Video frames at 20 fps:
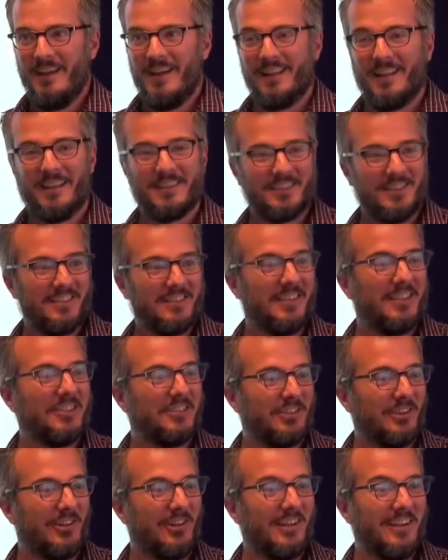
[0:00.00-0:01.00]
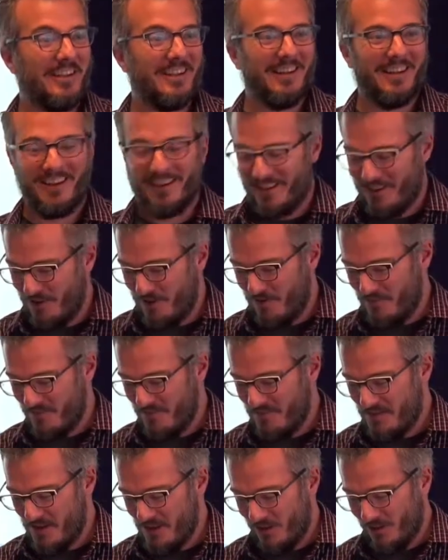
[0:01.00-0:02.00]
And that's essentially
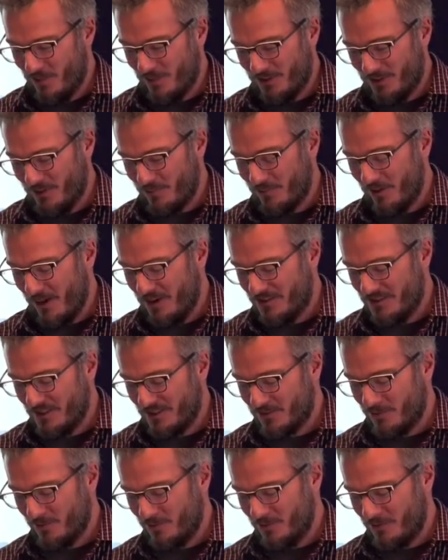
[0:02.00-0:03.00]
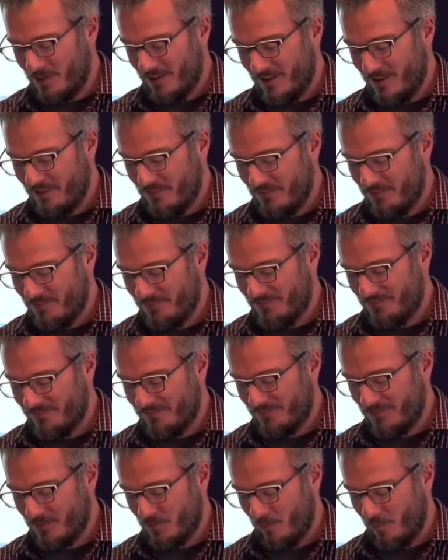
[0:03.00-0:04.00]
um, what the project will um,
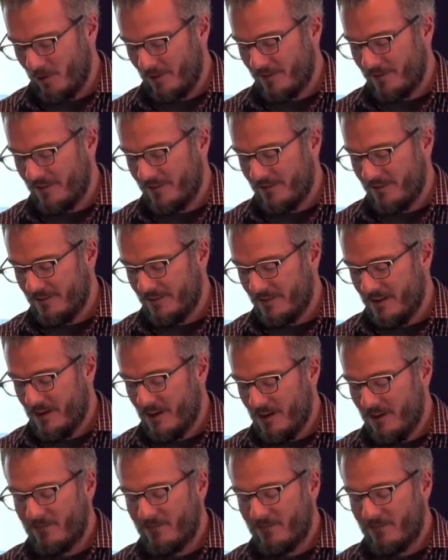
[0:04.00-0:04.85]
work on.